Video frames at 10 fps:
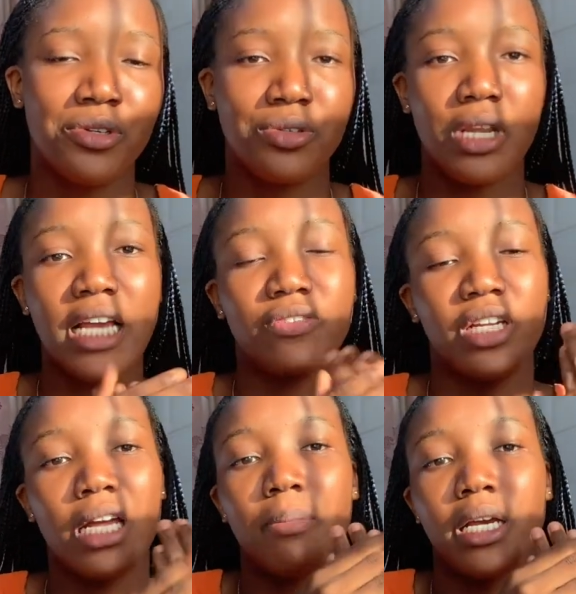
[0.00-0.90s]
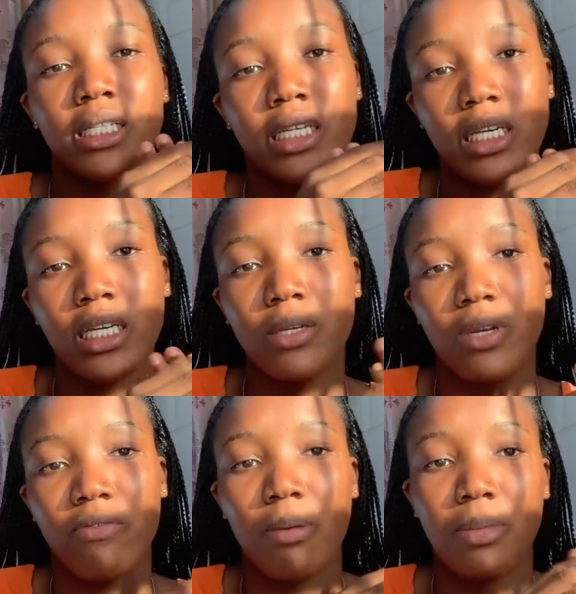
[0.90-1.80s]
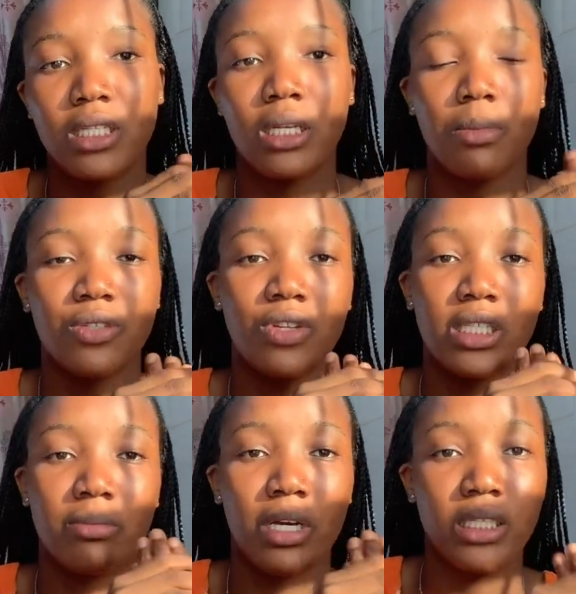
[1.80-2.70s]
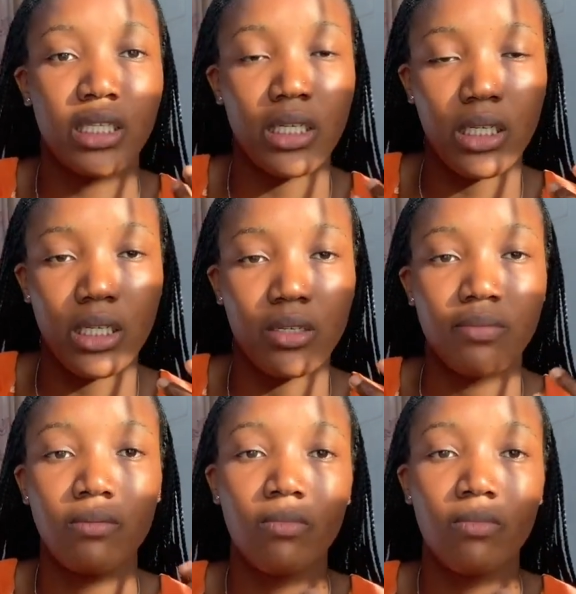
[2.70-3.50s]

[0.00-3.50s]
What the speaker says: So like, exfoliated my skin. Whenever I'm baking, I'm exfoliating my skin.